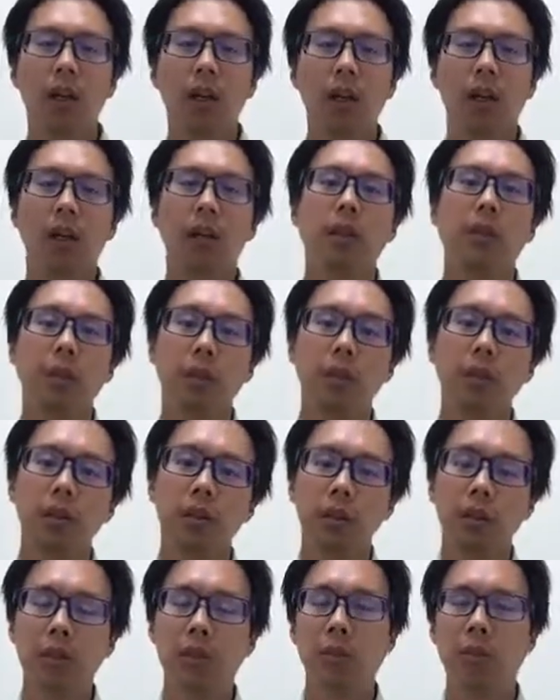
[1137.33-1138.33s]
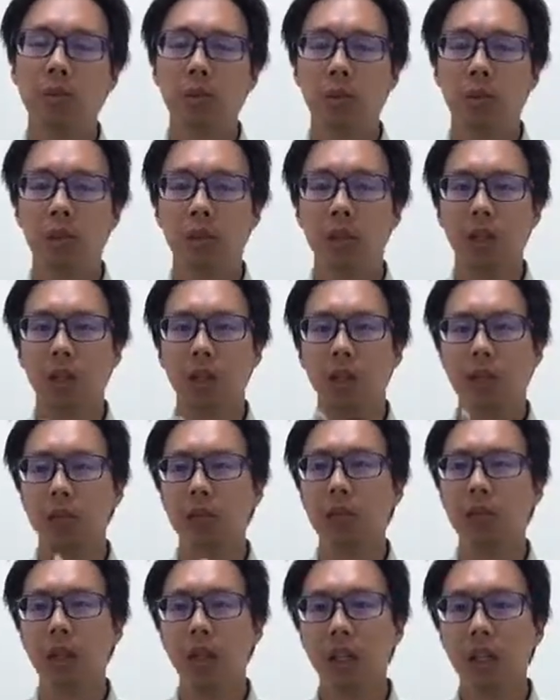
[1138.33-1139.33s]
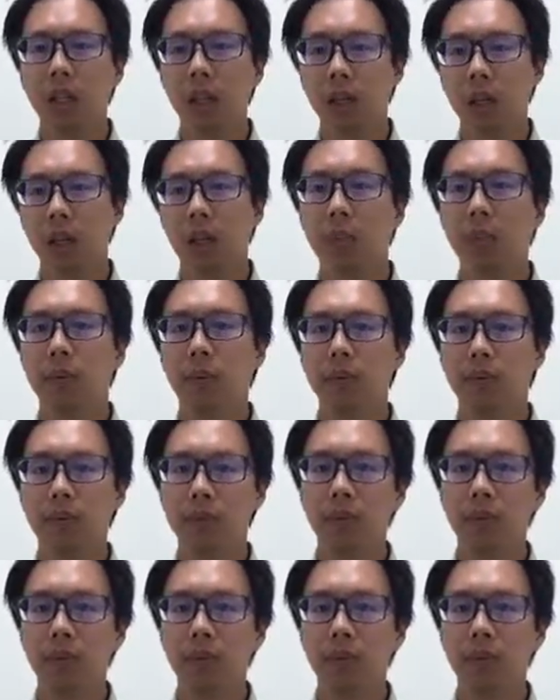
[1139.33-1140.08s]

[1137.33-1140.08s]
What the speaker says: The fluid is more like a runny type of